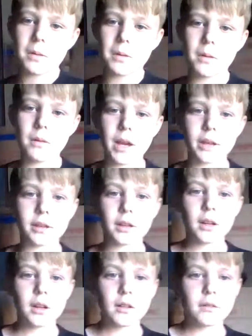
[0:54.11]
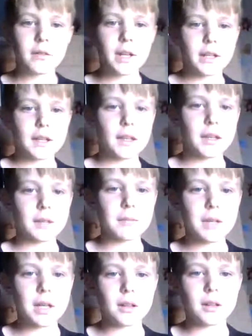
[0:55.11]
I'm a wreck. Wreck am
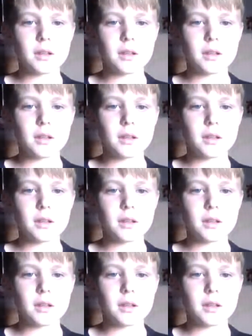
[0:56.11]
I?